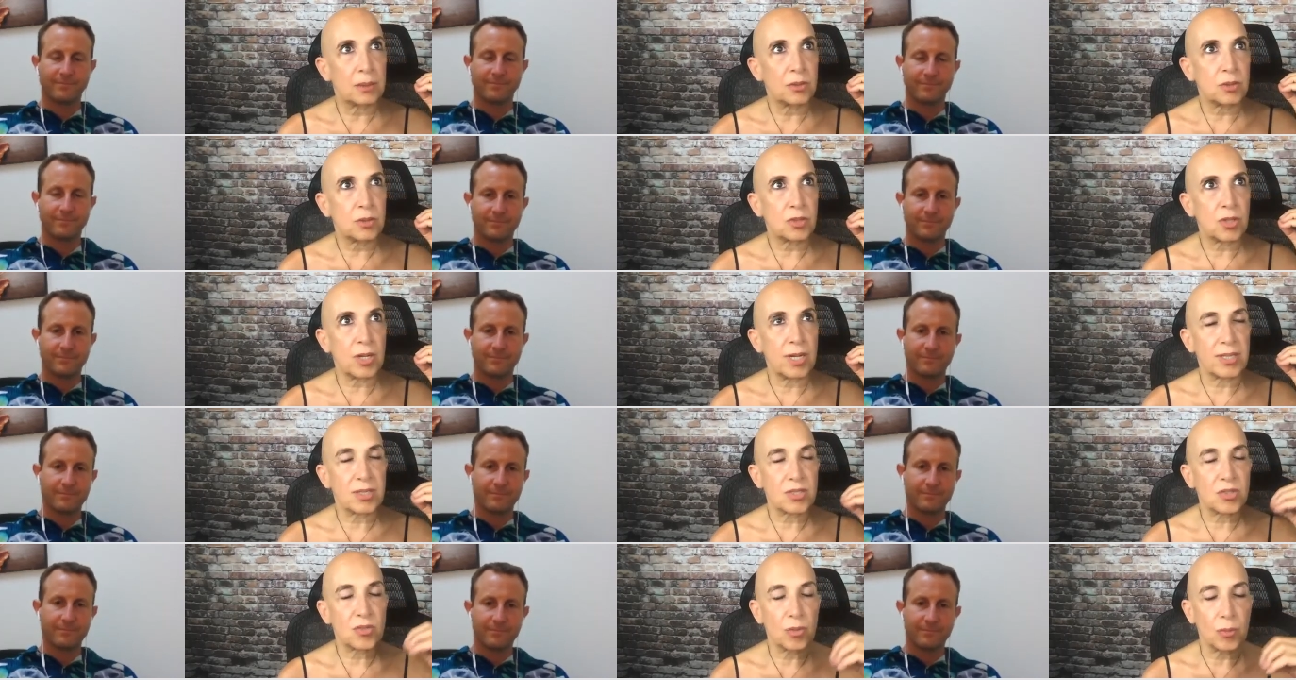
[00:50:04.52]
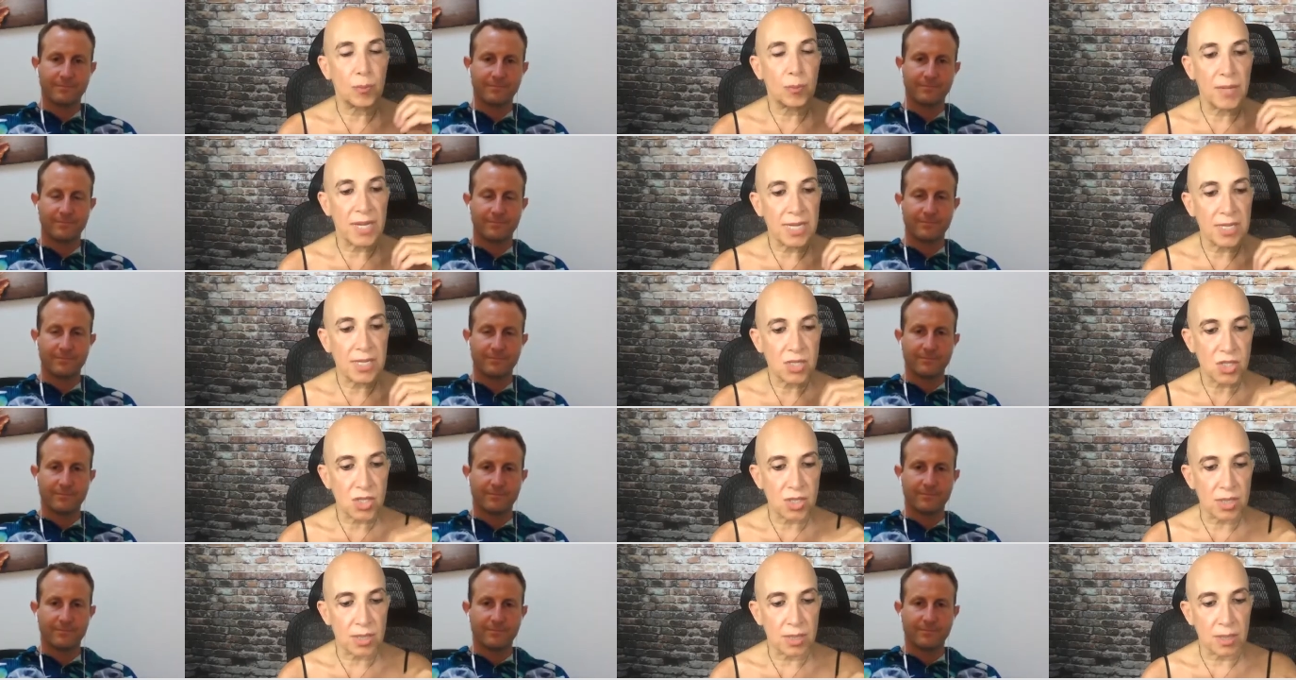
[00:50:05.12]

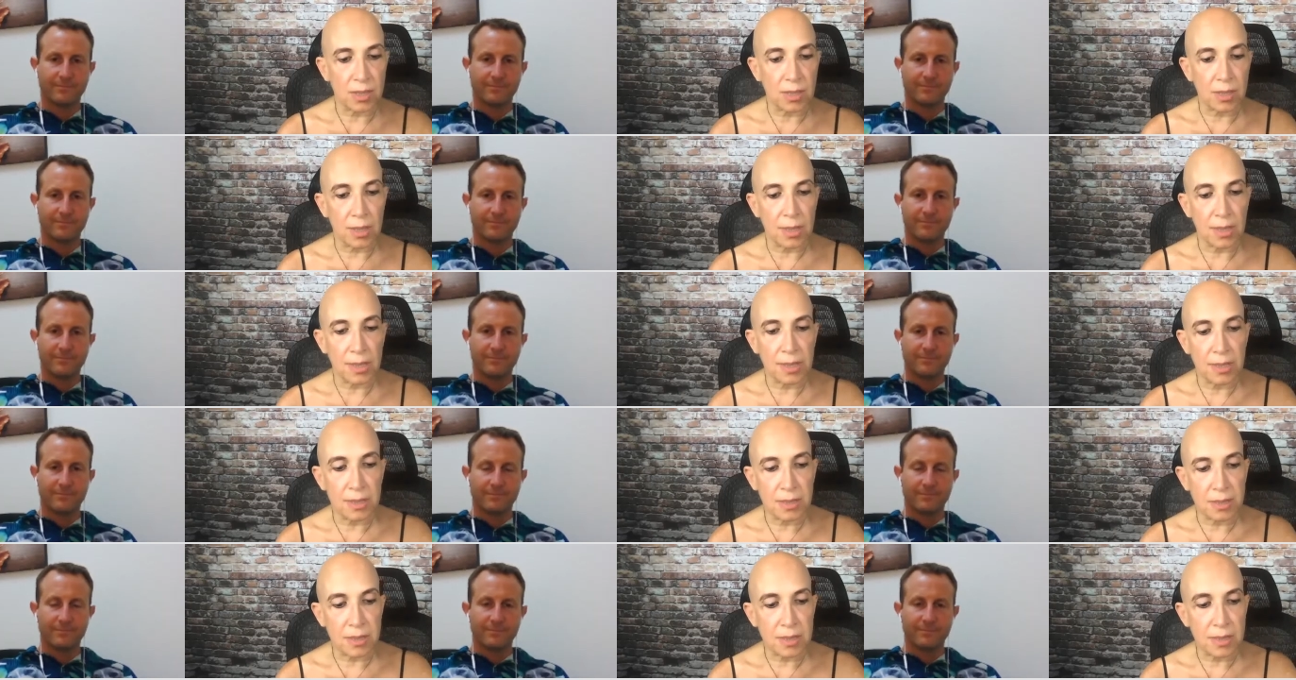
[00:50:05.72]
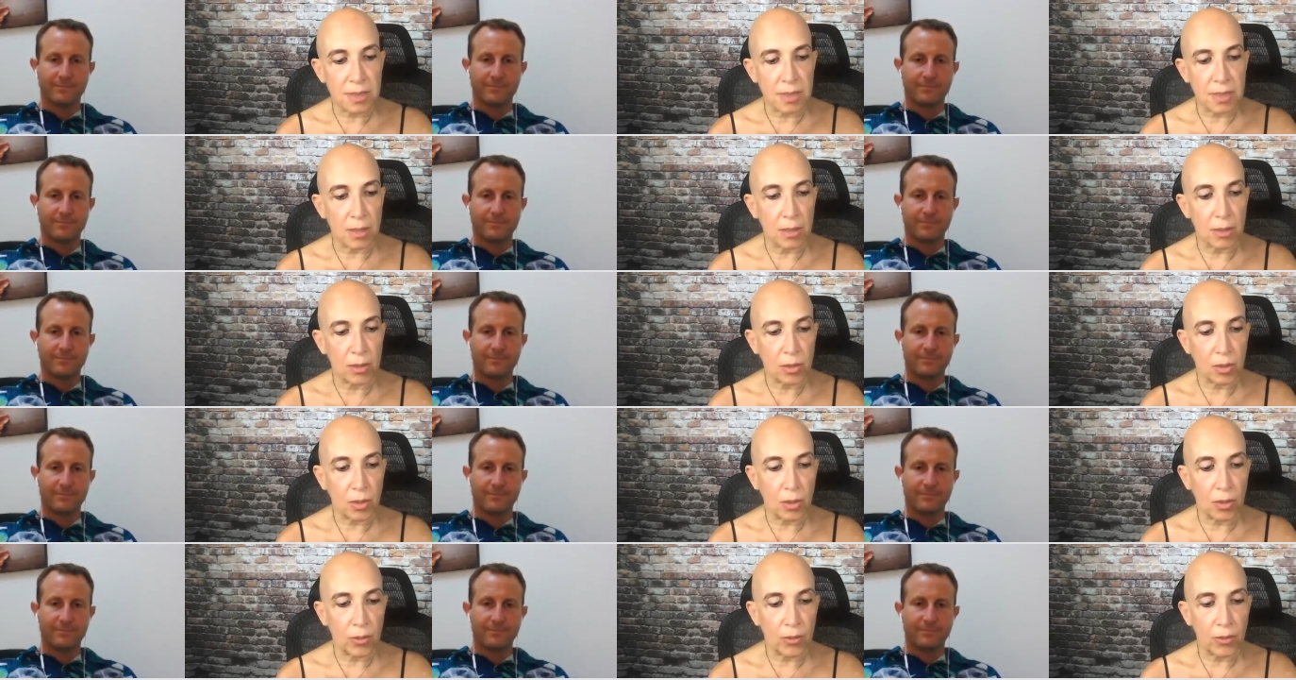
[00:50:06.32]
Speaker 1: transformation is
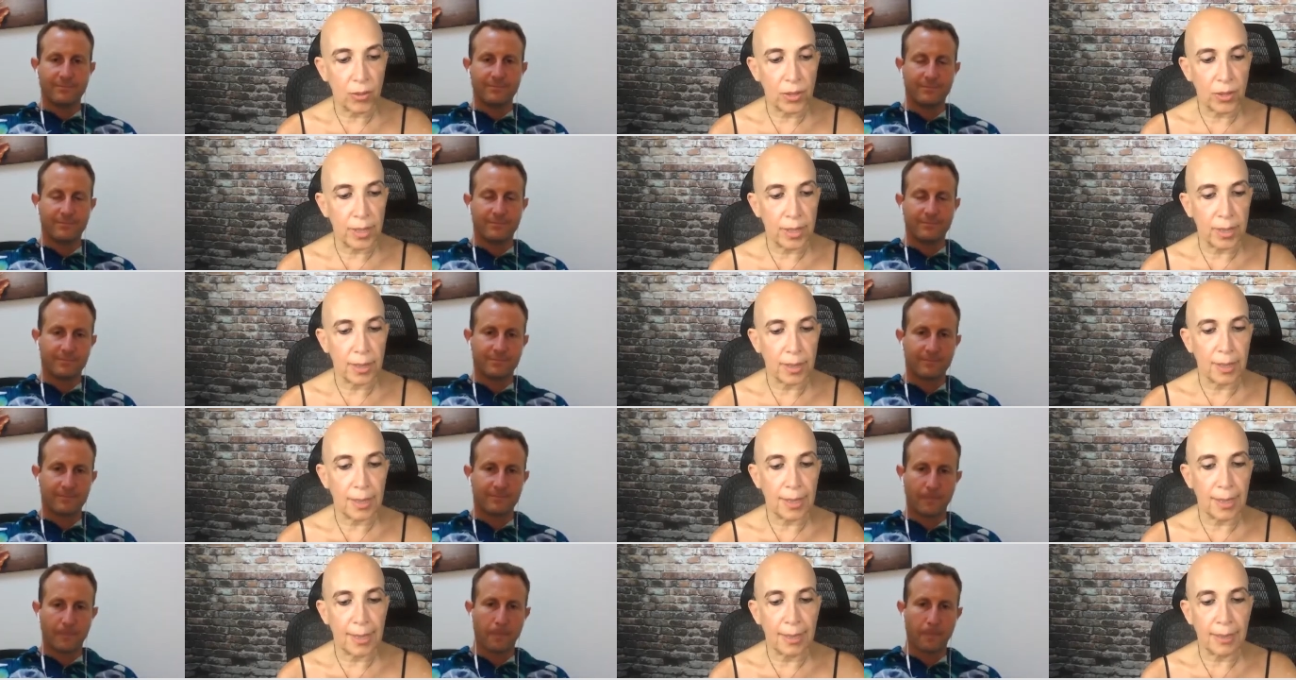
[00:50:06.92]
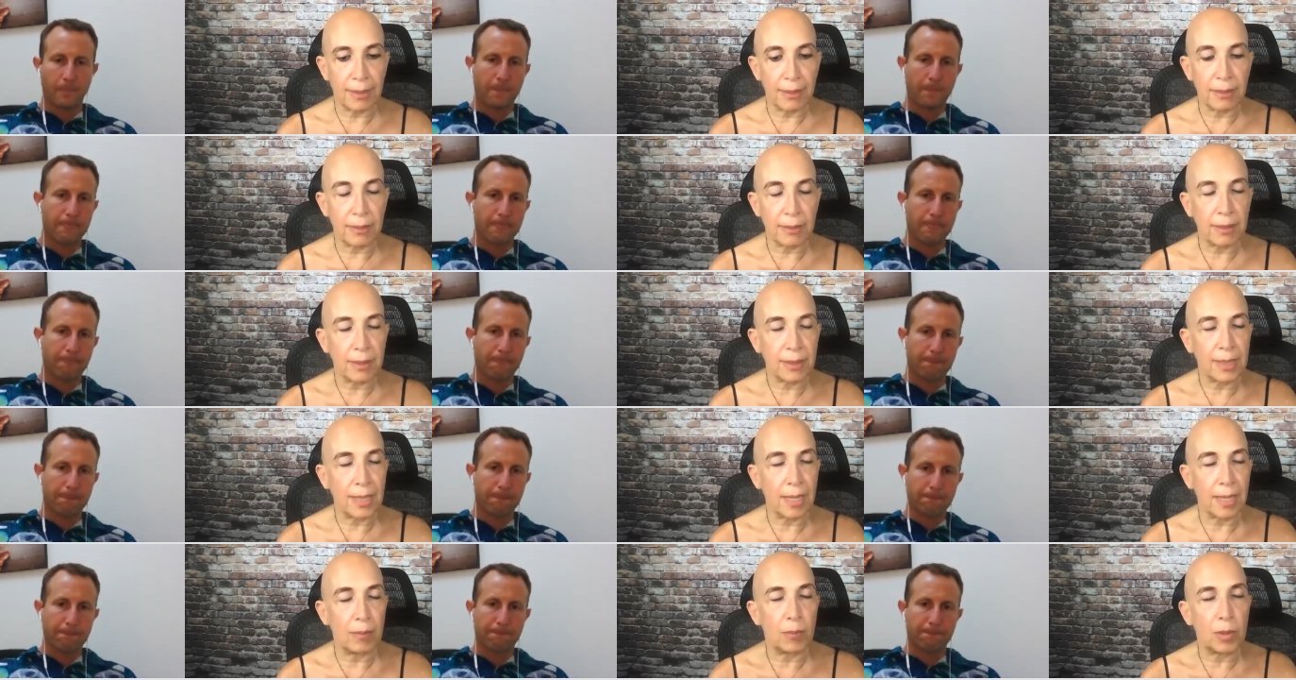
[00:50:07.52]
occurring in the
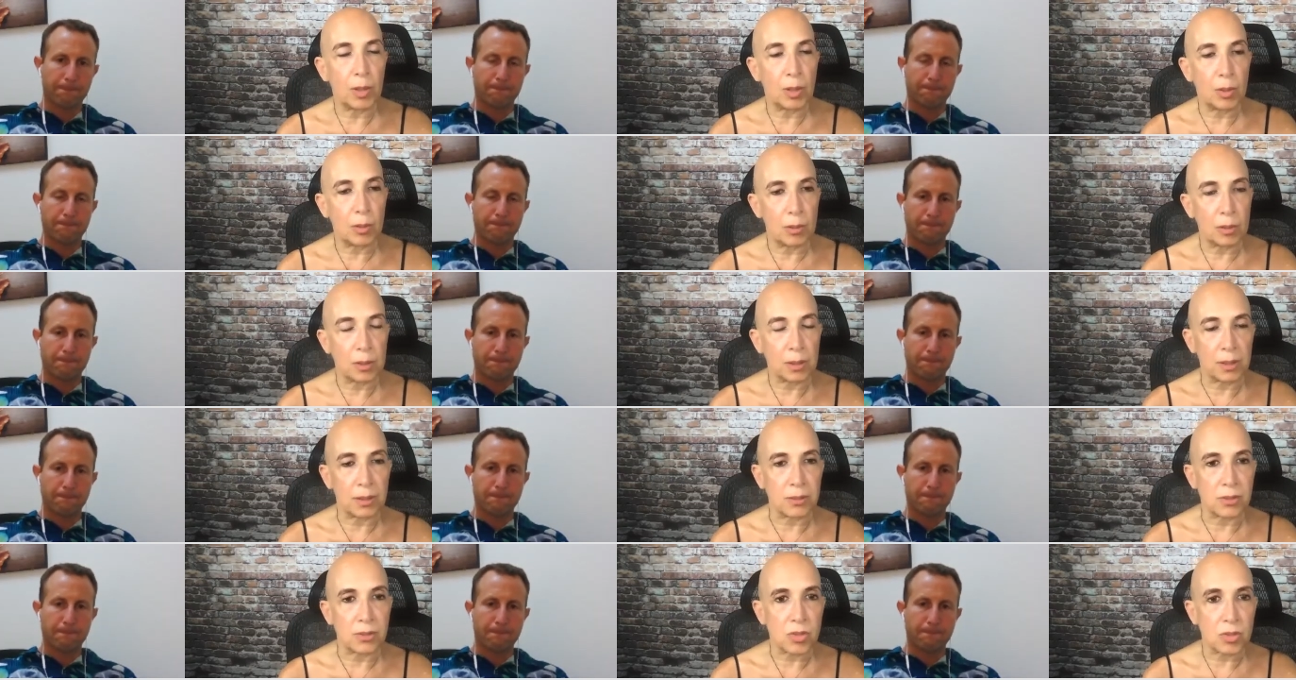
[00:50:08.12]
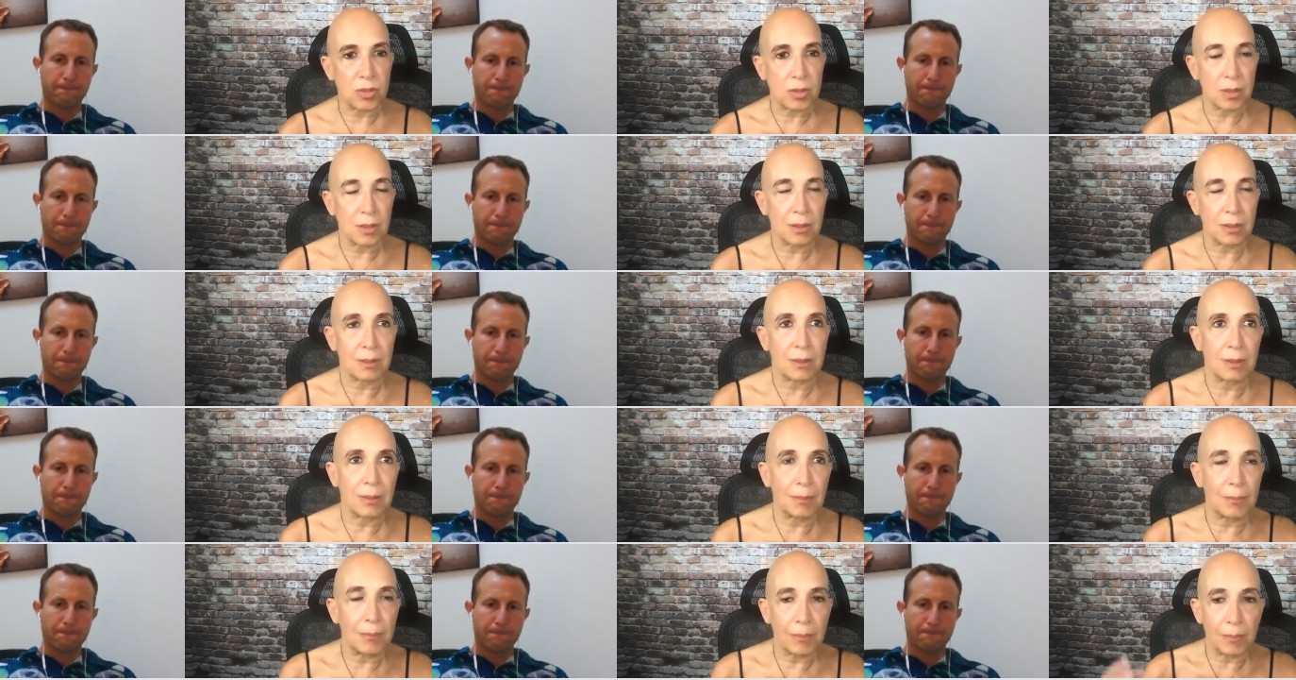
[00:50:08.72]
chemical cons-
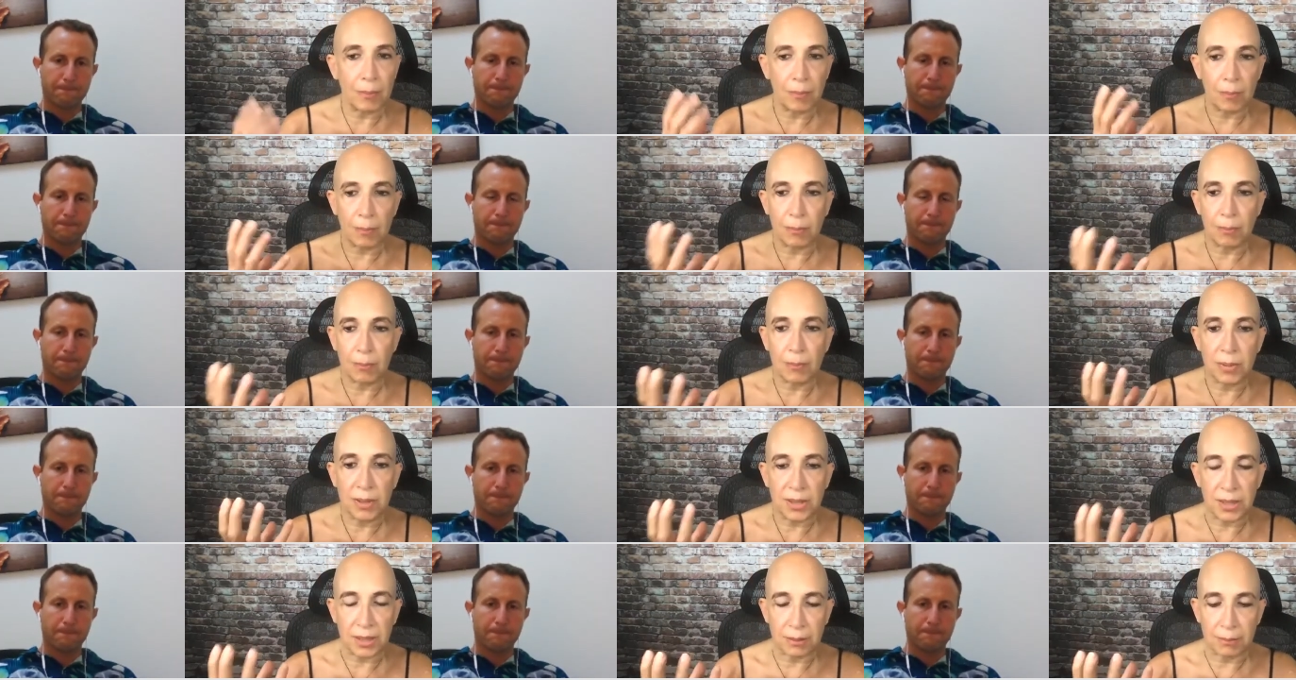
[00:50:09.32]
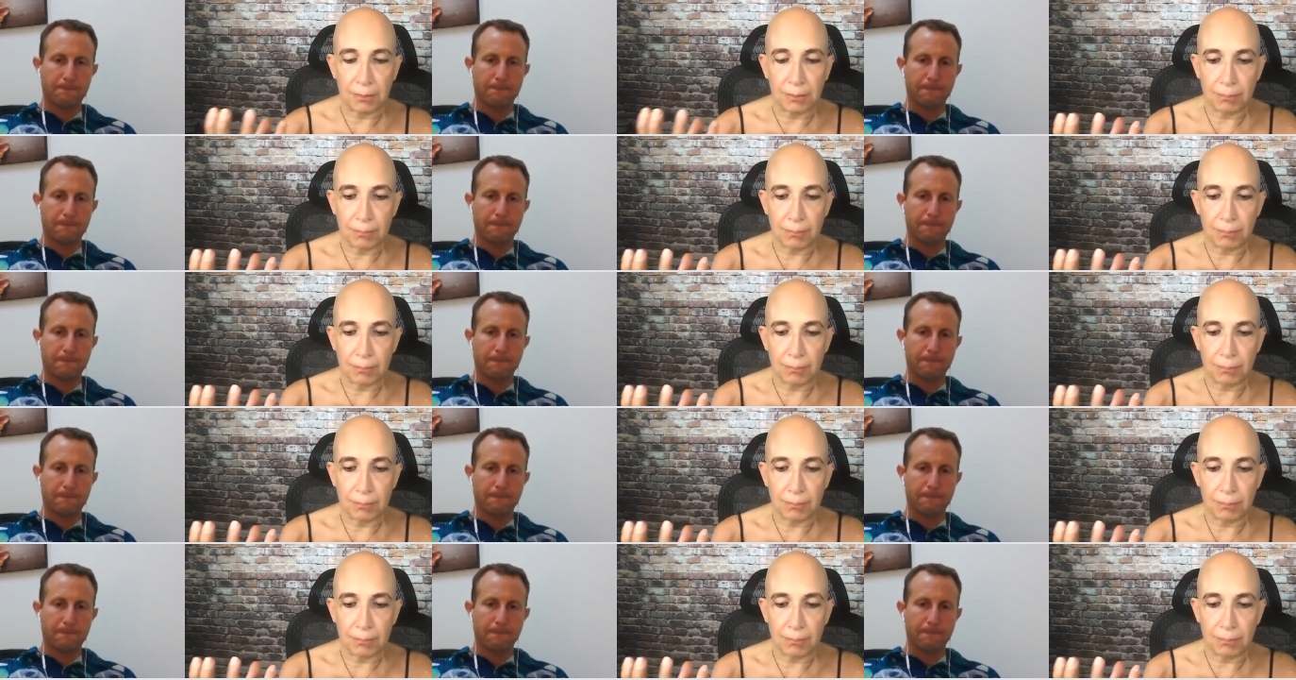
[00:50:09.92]
uh,